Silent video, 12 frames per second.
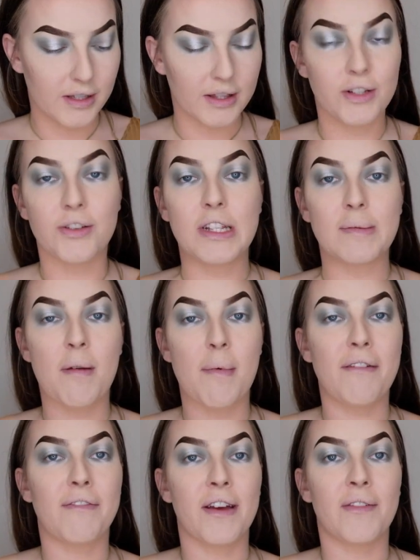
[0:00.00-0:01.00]
This used to be
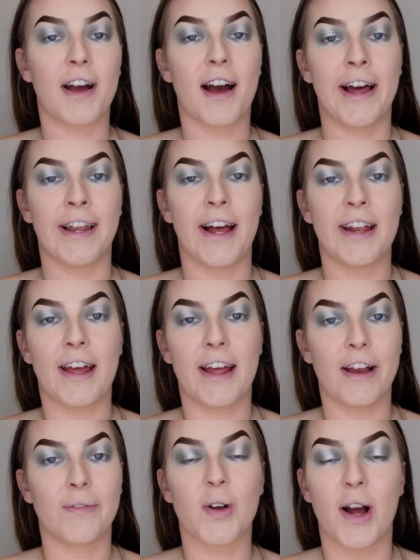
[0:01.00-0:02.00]
my favorite highlighter,
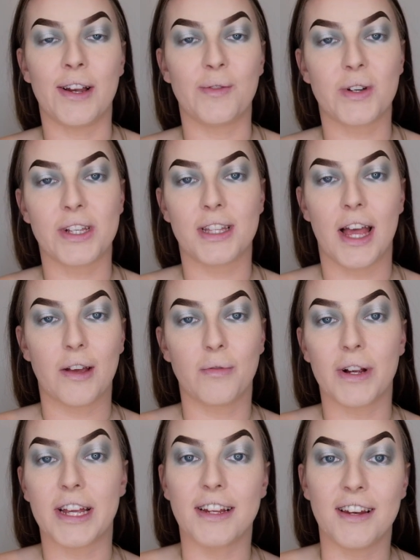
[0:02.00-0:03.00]
and I've kind of just like
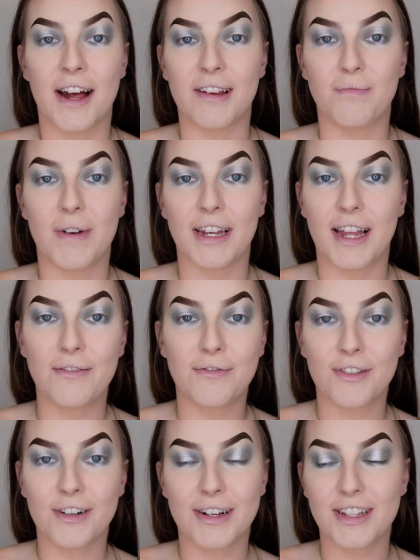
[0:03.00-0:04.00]
reignited my love
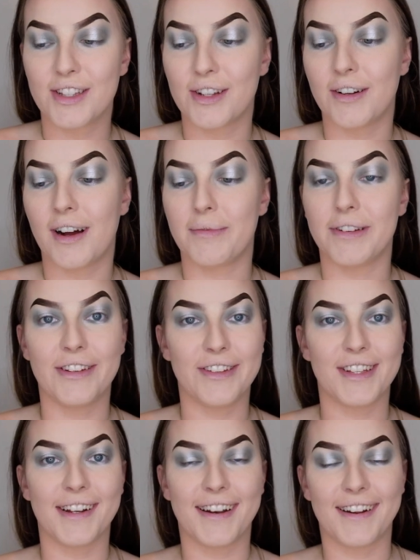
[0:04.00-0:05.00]
for it, so I've been
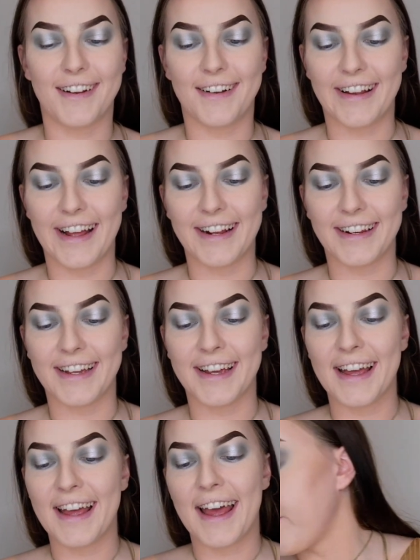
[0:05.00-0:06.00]
using it a lot lately.
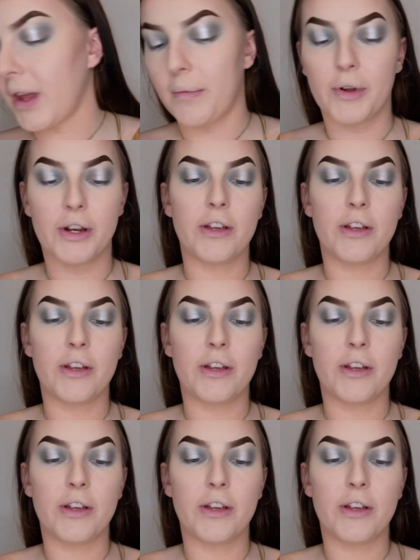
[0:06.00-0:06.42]
I'm going to